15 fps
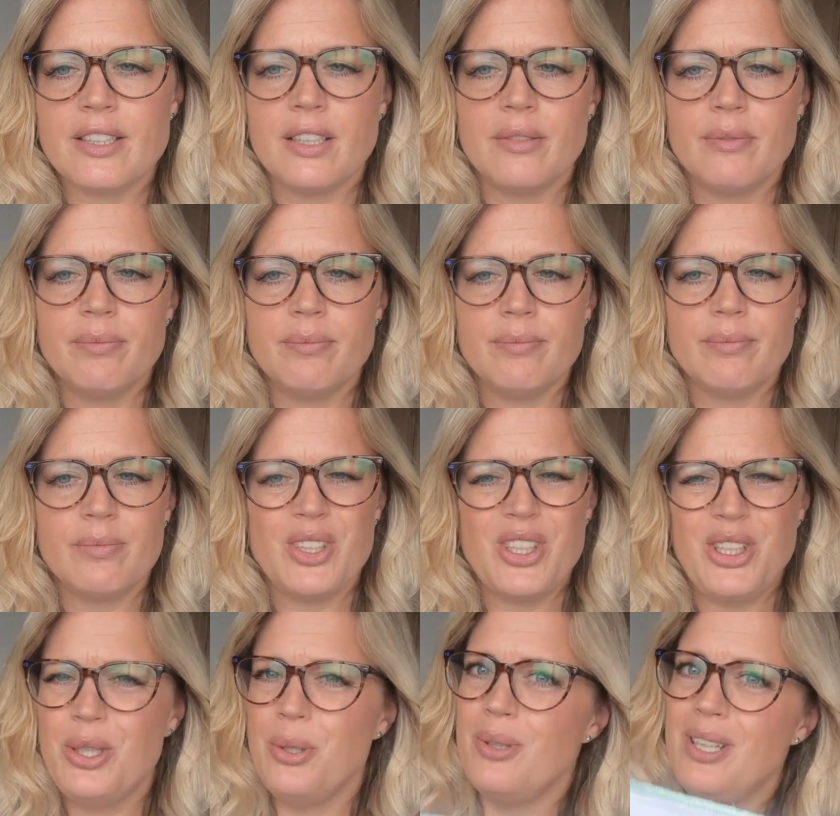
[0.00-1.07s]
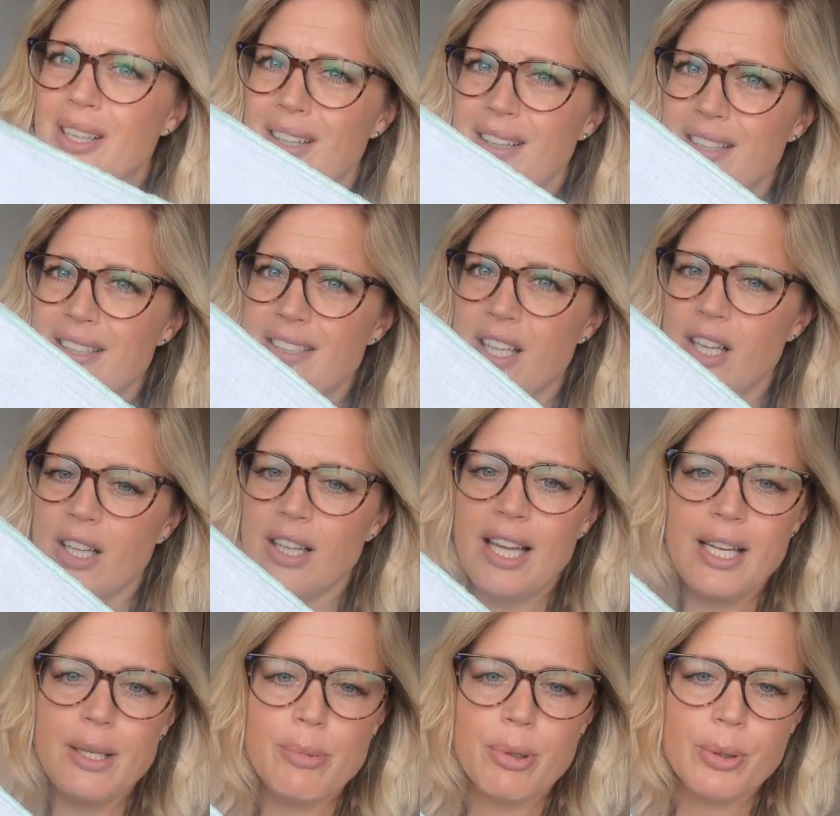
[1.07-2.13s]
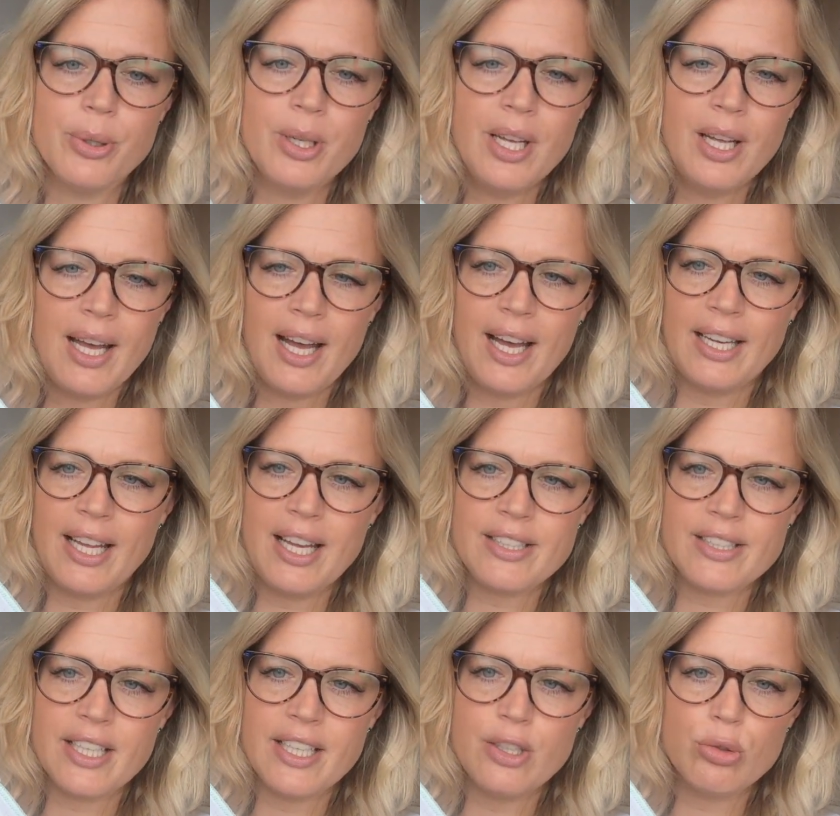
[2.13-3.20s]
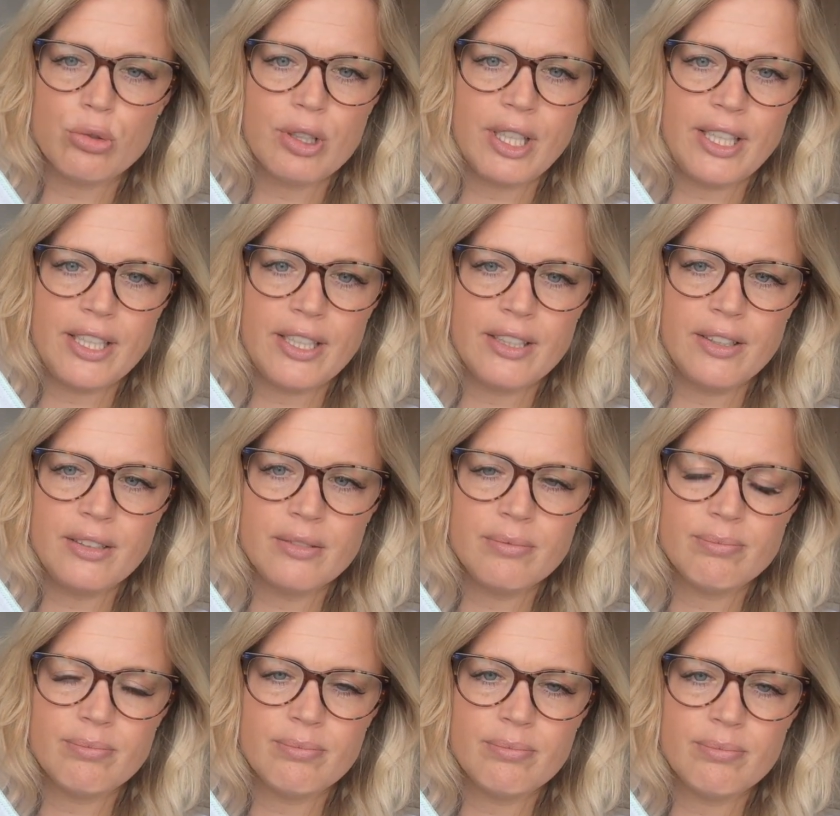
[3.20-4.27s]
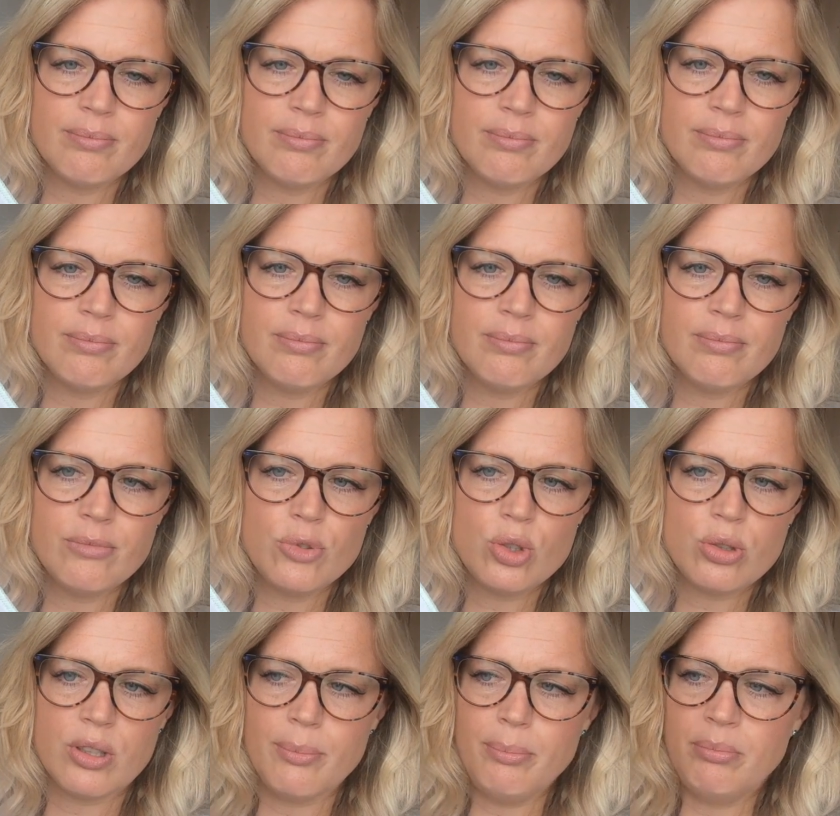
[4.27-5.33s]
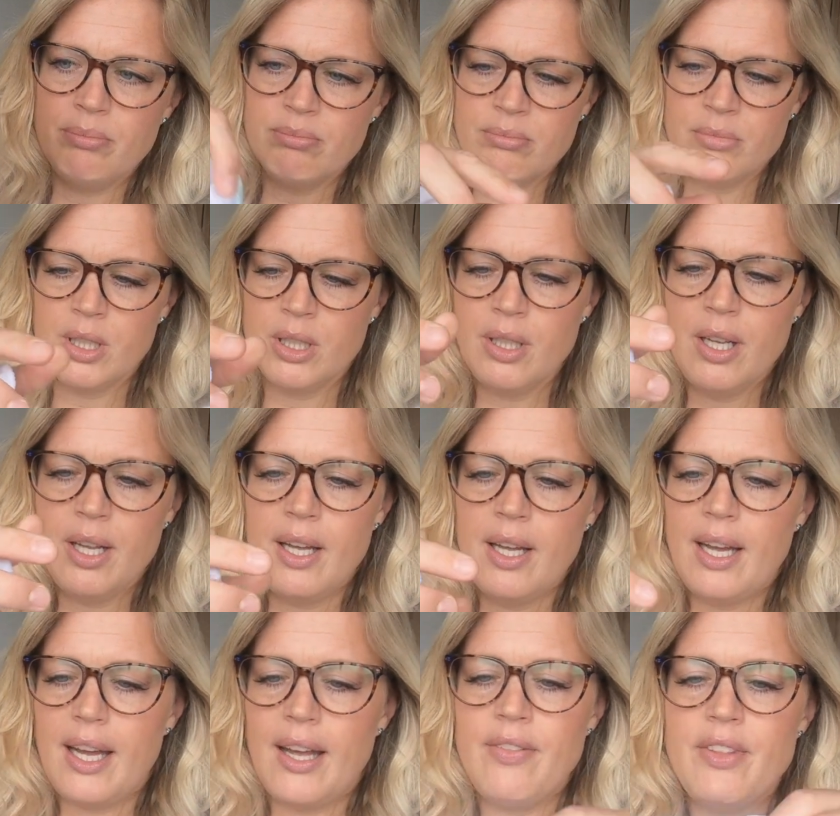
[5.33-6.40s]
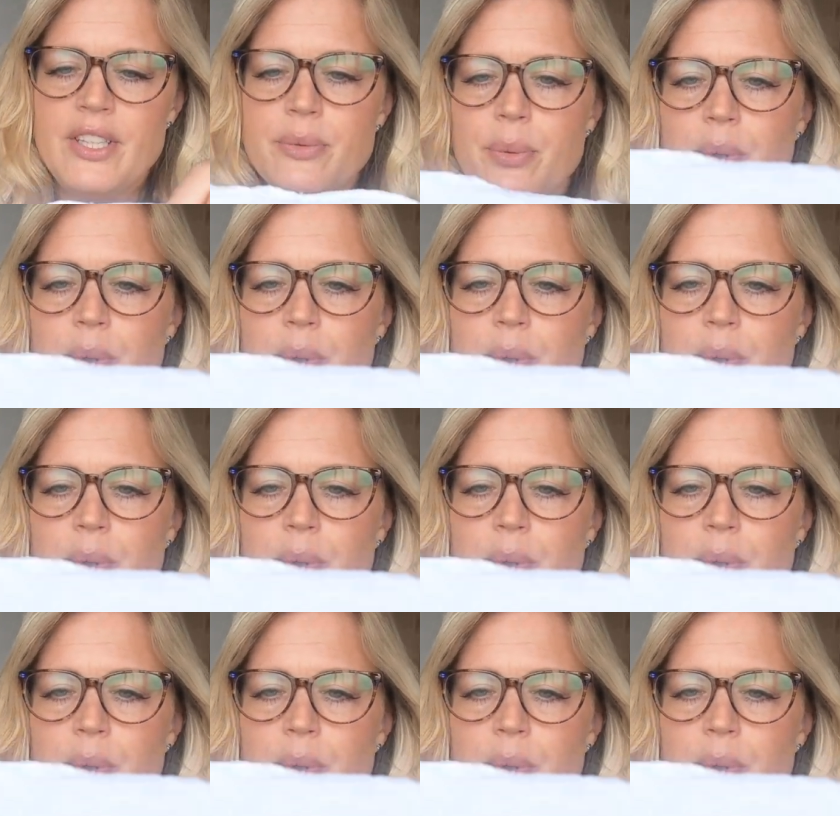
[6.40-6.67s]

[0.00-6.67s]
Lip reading: a cute little Earle label and has a green trim, and this